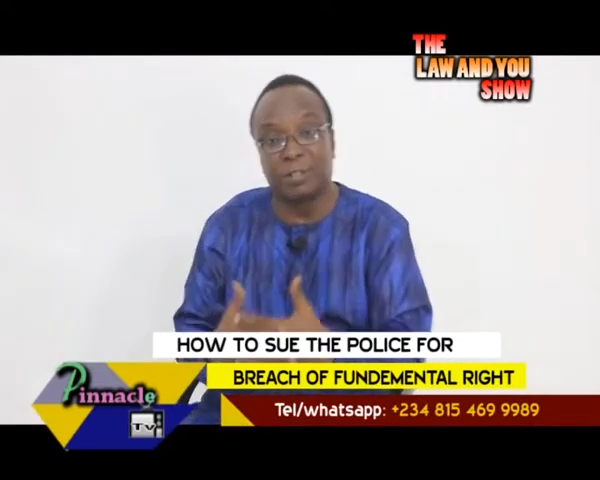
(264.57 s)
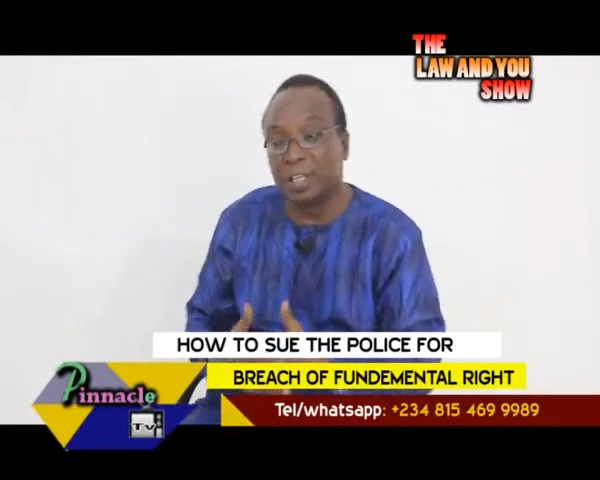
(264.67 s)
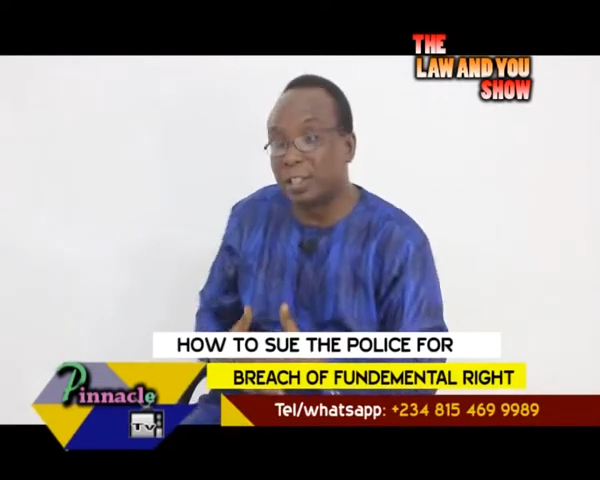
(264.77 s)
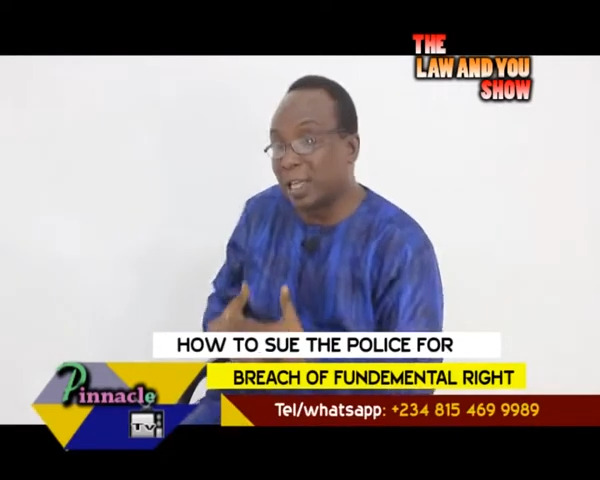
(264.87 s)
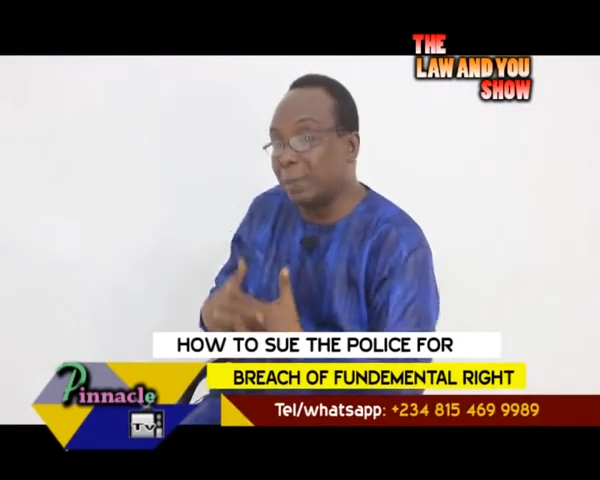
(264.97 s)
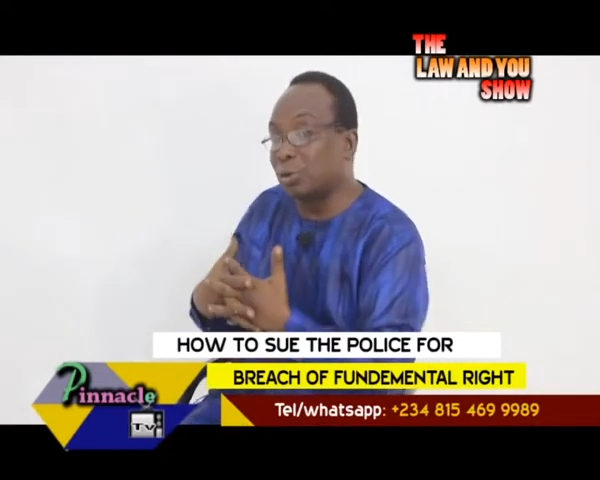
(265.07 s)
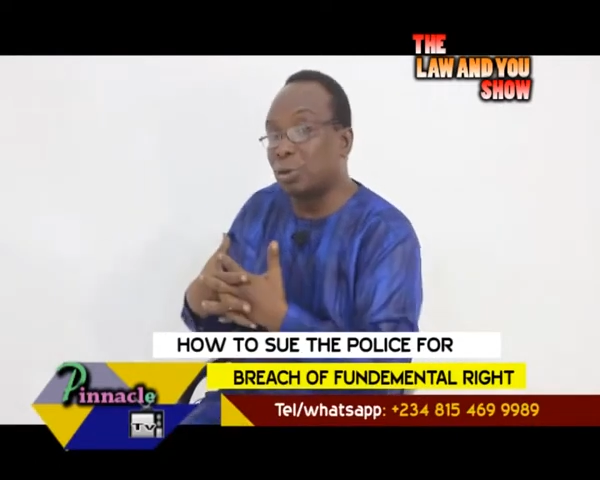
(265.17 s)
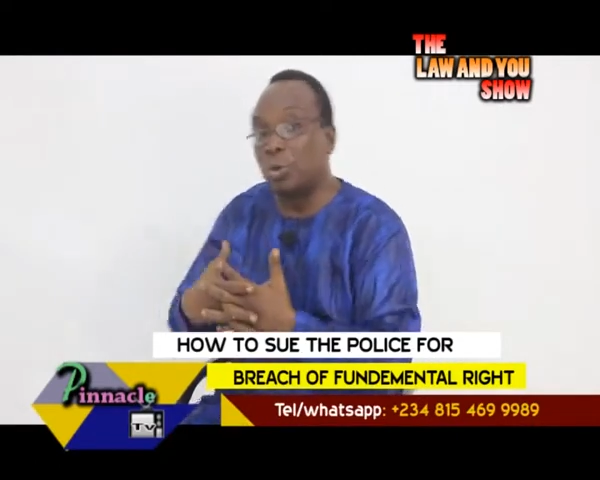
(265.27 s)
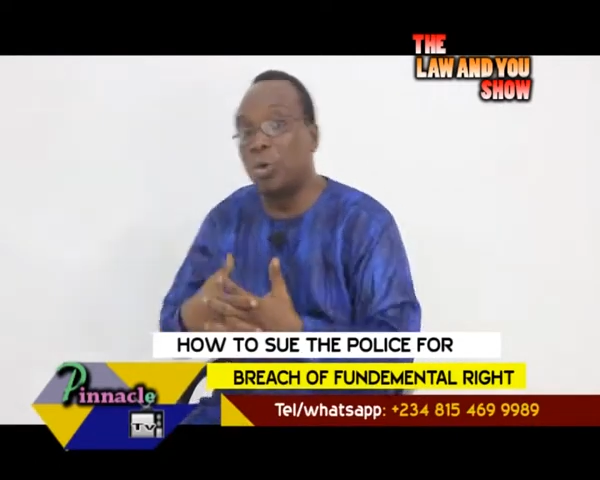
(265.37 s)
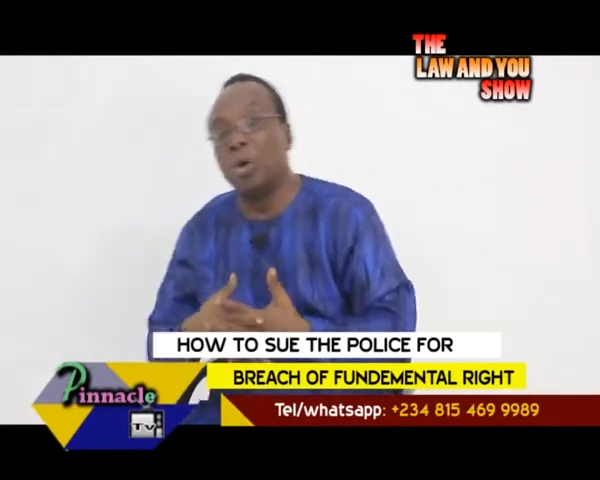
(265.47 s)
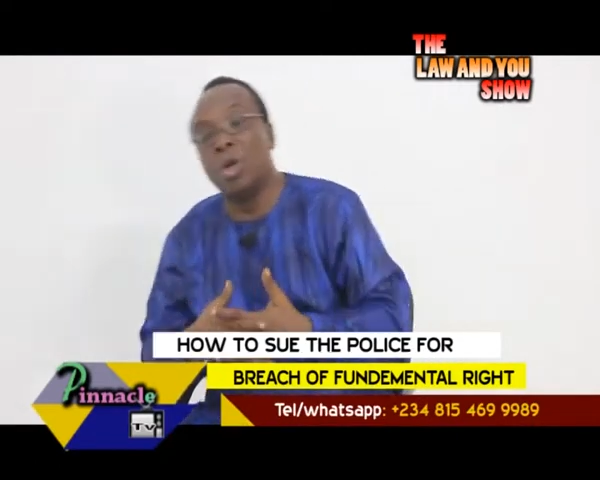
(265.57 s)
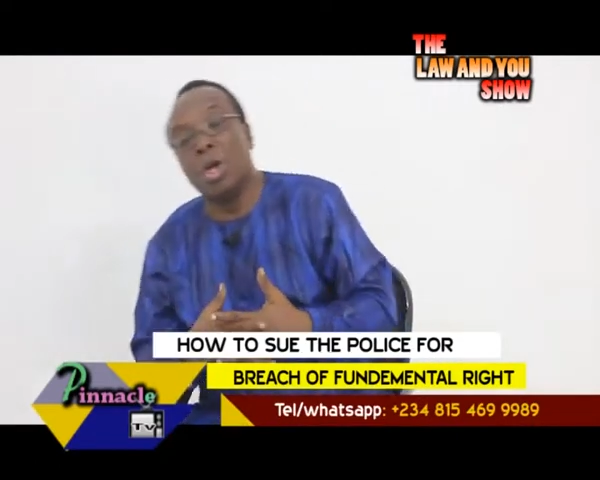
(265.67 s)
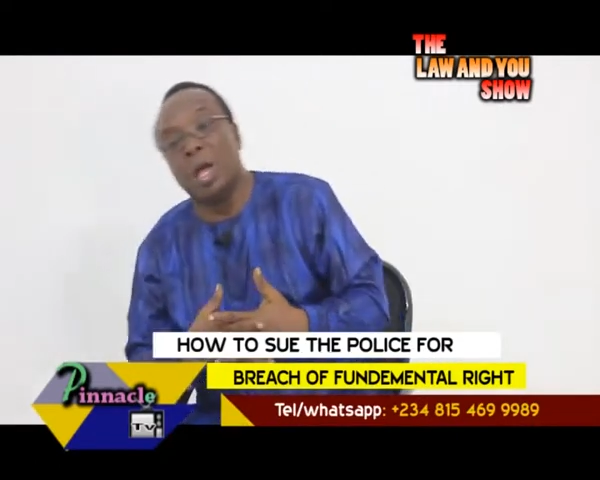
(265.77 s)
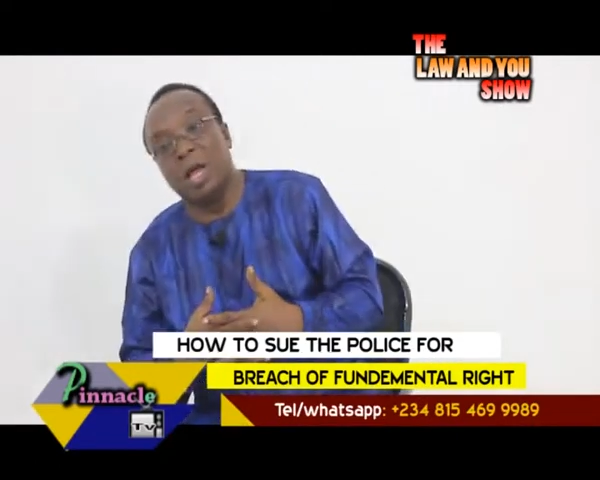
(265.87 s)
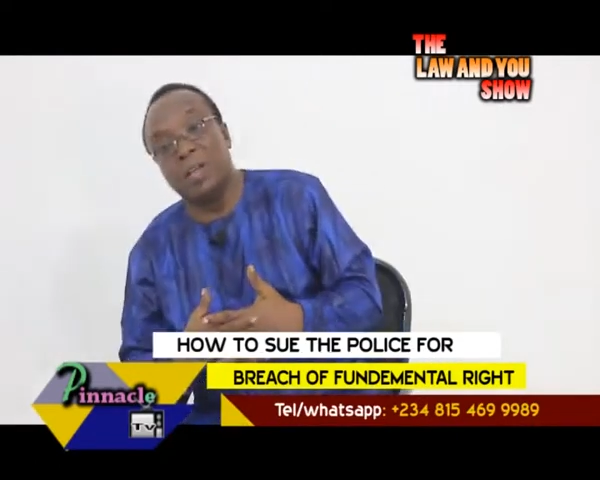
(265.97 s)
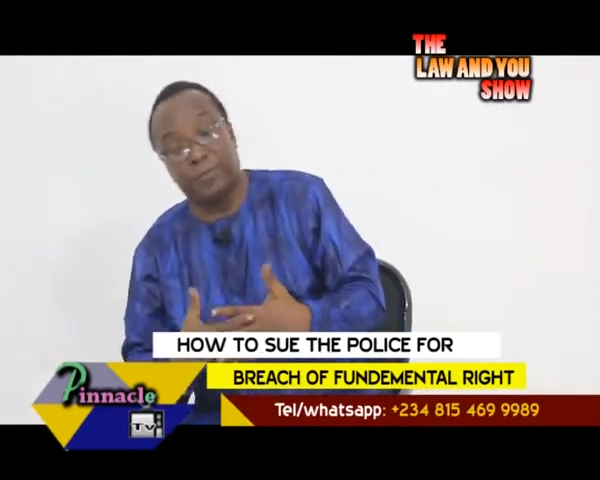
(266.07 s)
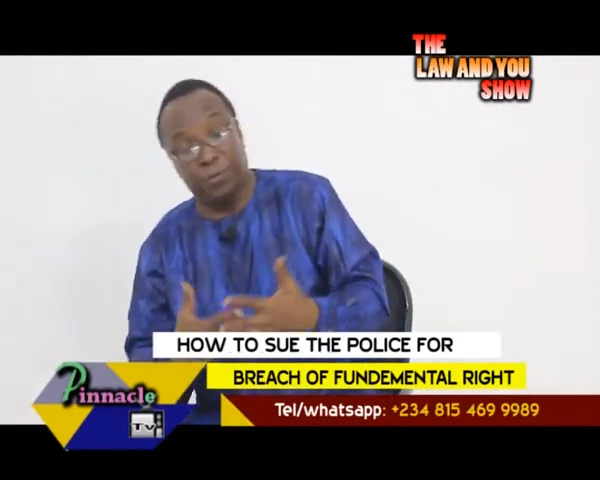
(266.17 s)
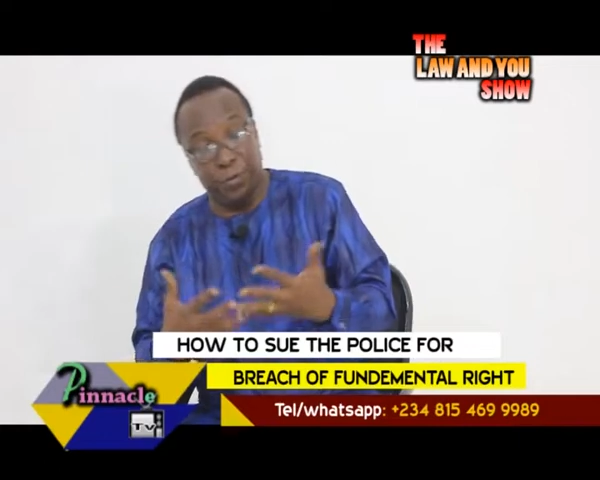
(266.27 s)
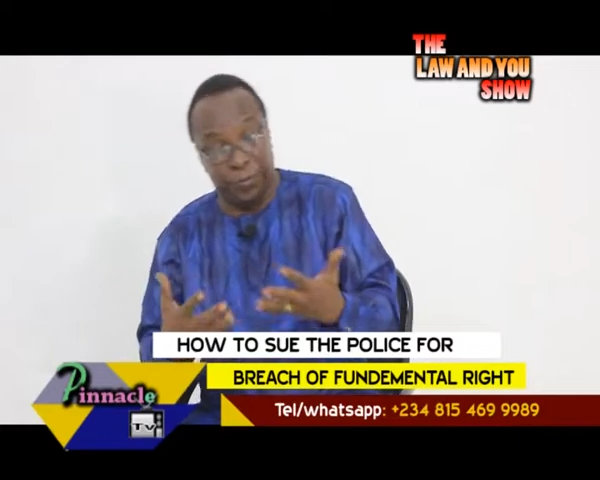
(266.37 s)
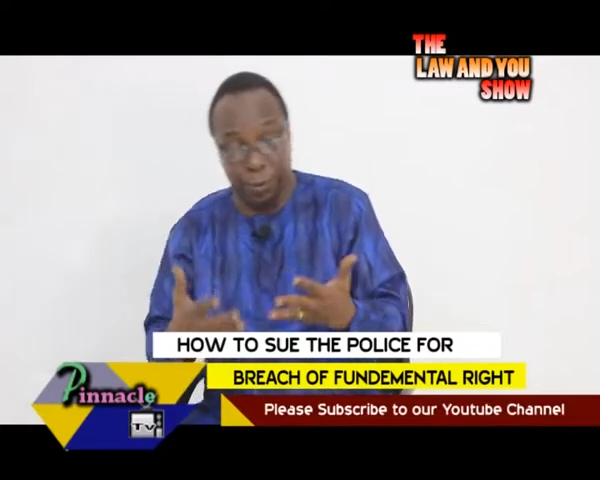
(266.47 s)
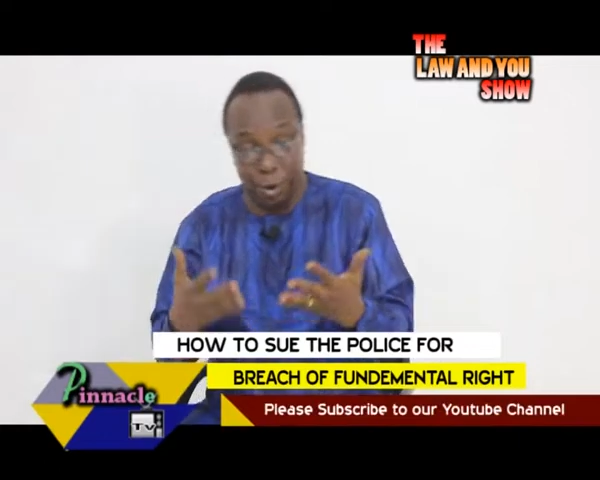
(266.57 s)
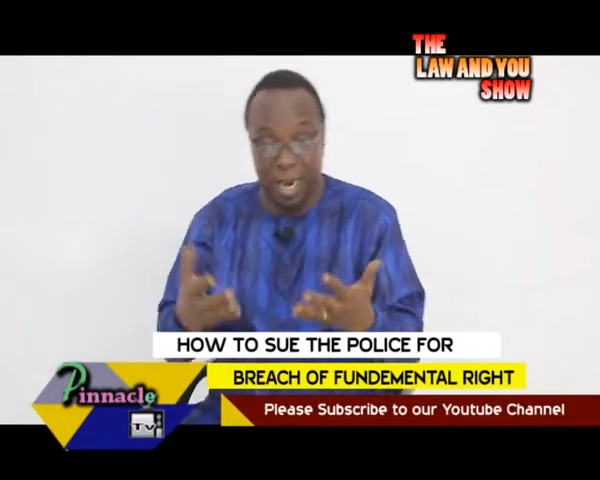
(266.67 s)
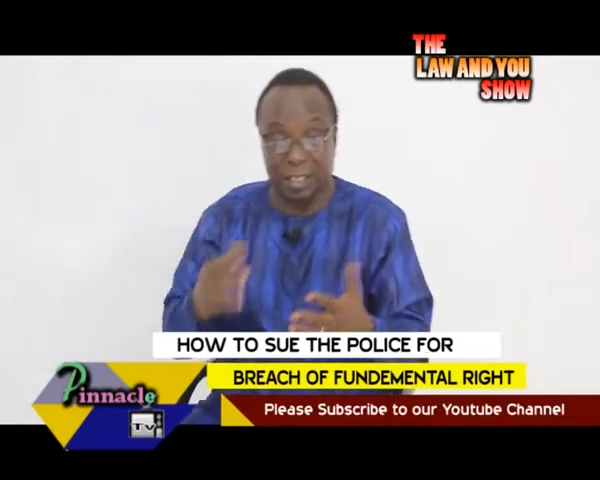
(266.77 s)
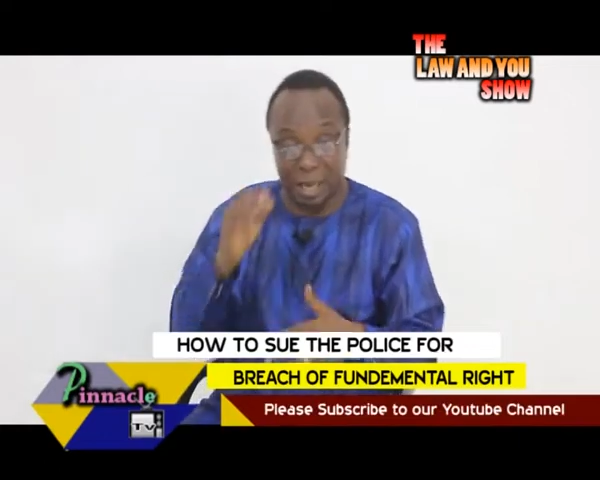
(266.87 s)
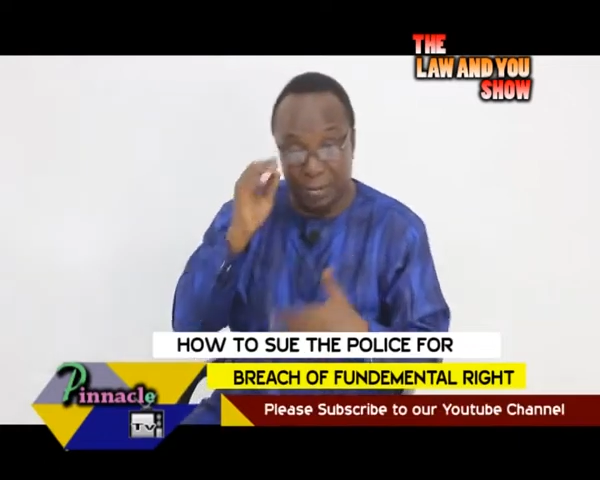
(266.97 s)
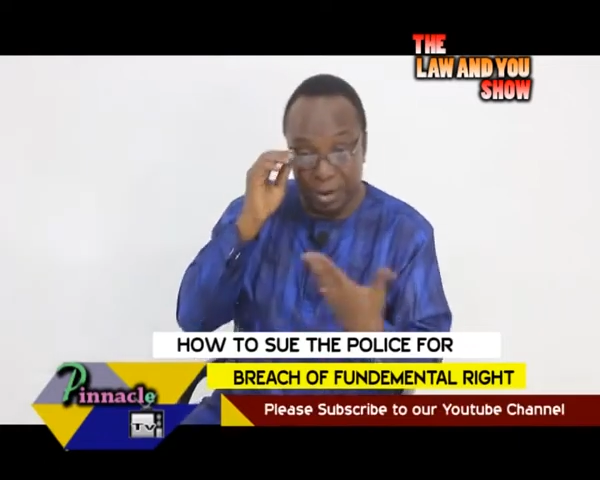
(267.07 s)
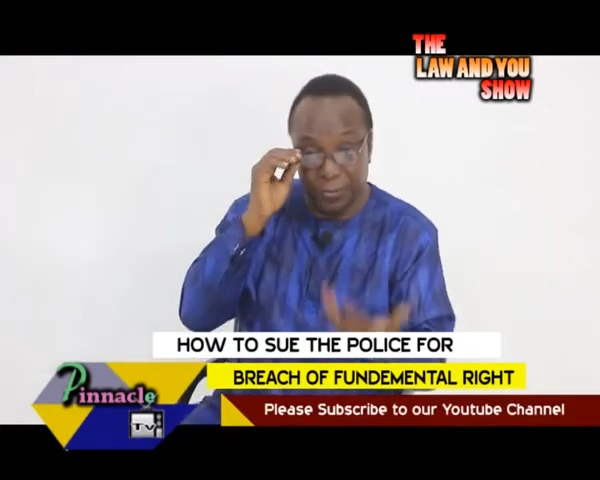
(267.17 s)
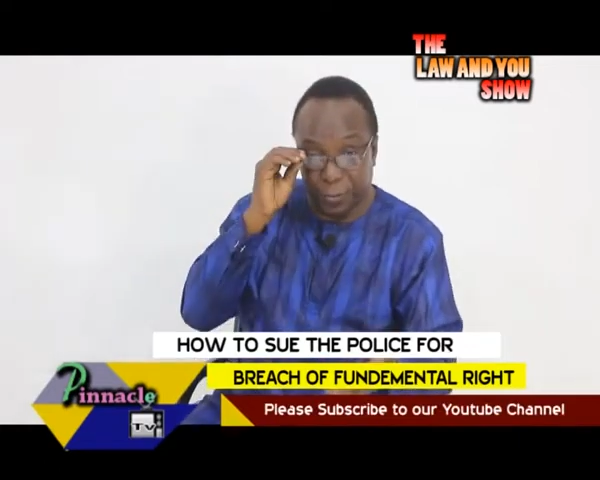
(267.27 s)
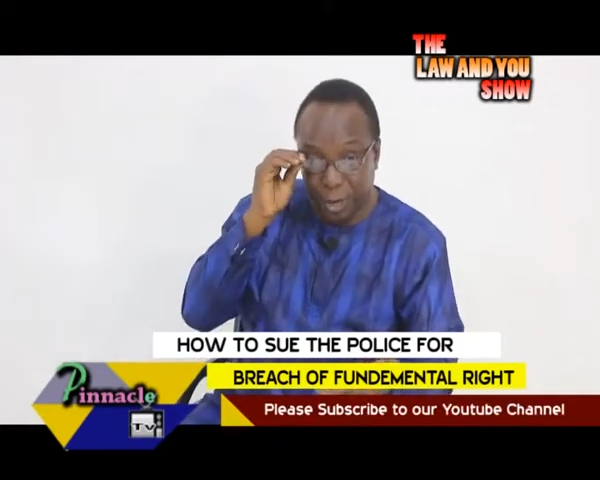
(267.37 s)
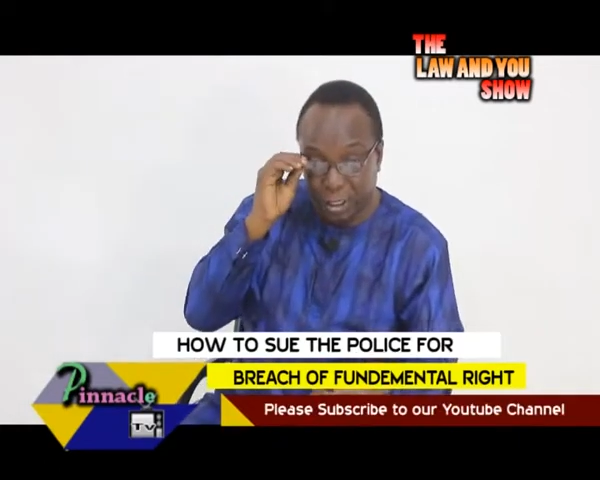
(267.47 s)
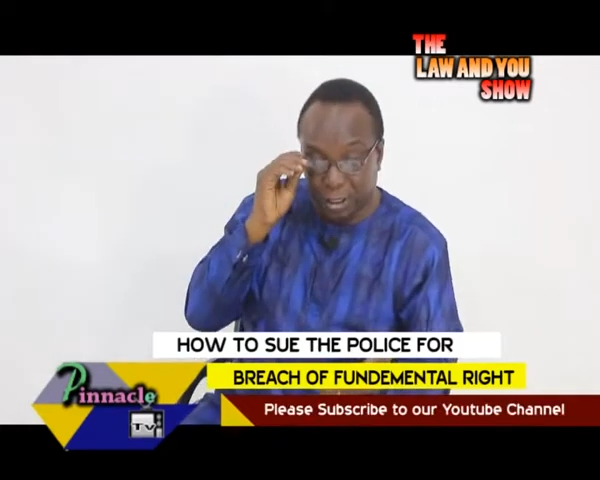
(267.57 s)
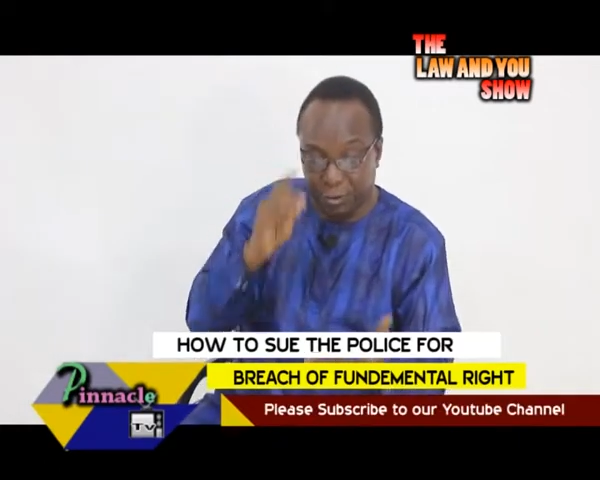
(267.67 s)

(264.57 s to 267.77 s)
Take steps to if your rights have been infringed,